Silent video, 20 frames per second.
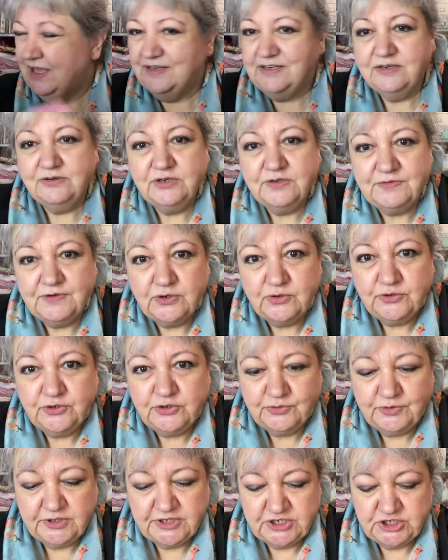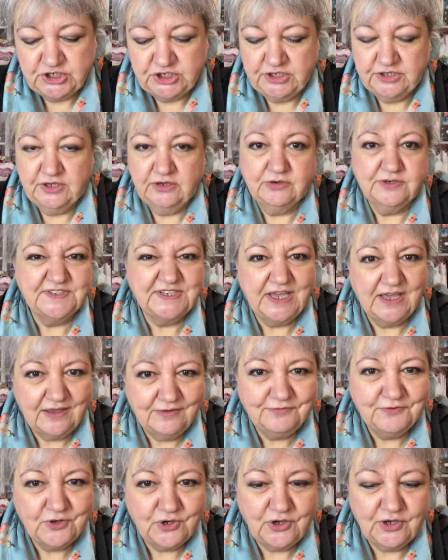don't know if I'm going to do it this year though, because I
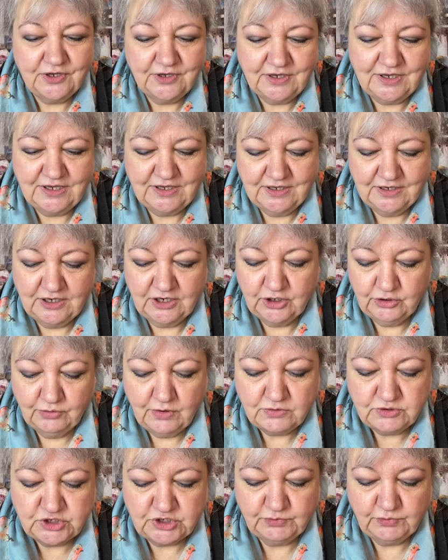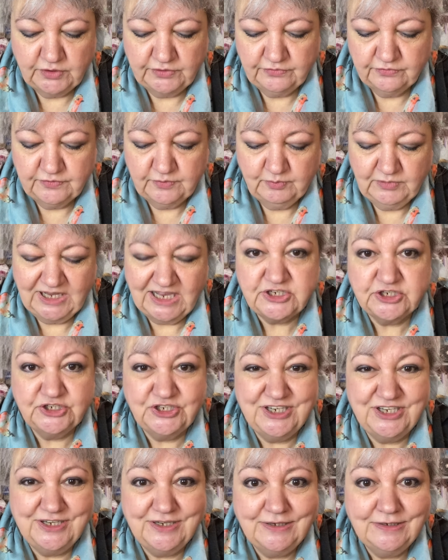have got a crochet one from last
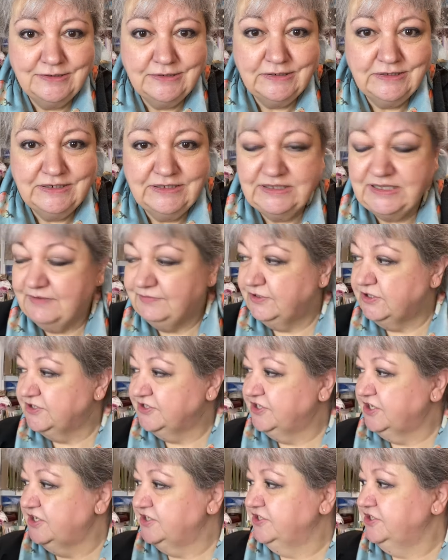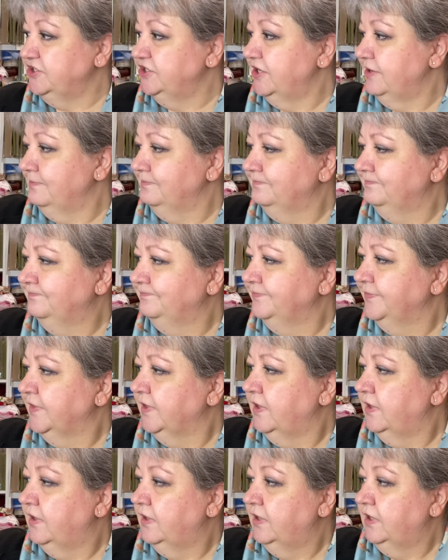year that I've not started yet.
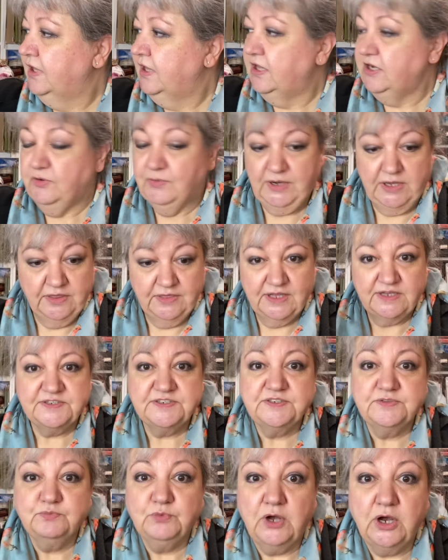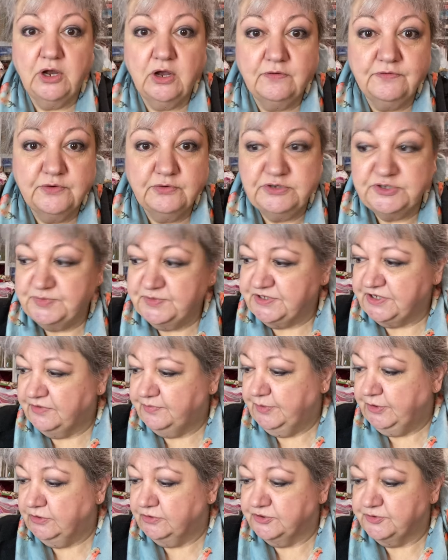Anyway, that's what I got for Christmas off
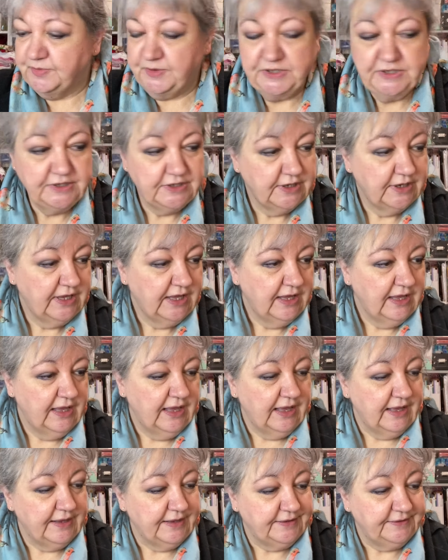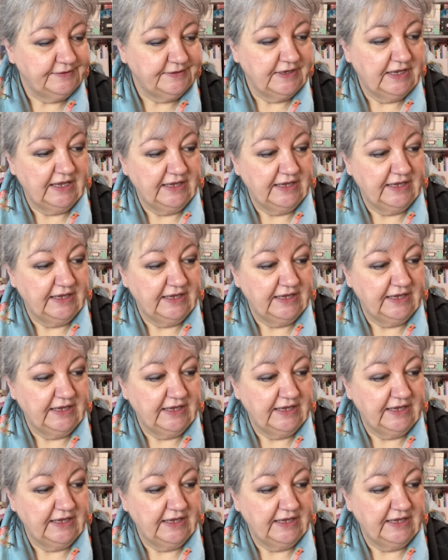my husband, and